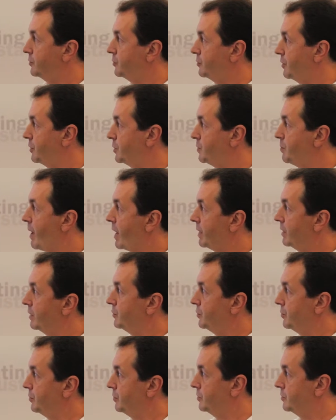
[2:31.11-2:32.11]
and stress
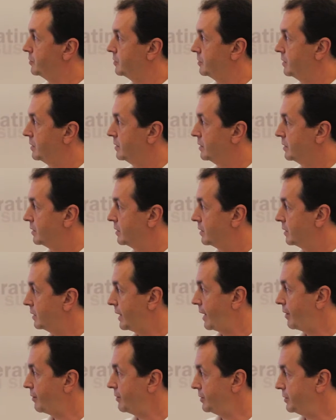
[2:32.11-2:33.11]
magnitudes,
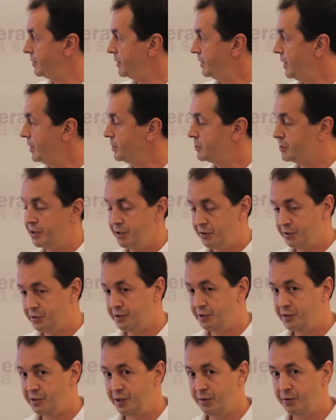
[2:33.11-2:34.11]
allowing the engineers
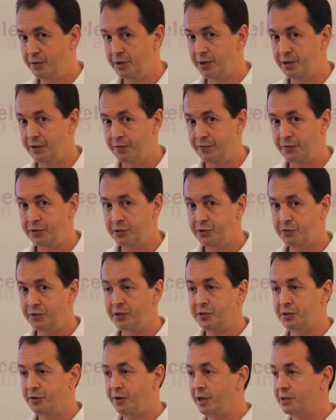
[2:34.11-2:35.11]
to see where the different
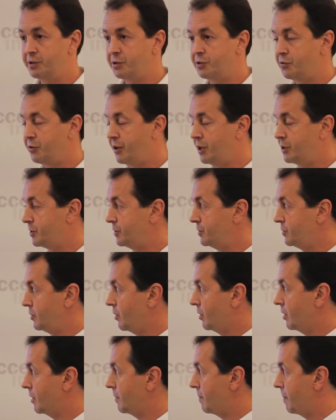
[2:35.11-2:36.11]
stress concentrations
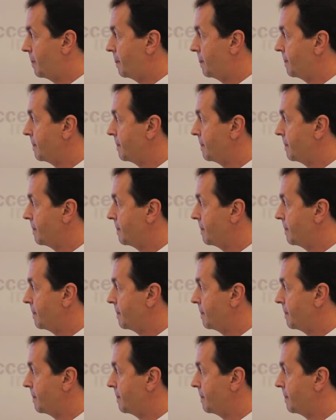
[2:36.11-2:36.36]
are.